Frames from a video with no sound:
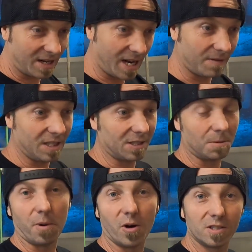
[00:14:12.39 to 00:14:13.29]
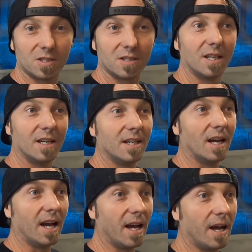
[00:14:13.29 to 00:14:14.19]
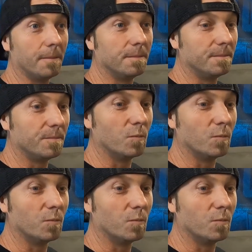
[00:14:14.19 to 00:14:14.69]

that I have decent parts, um,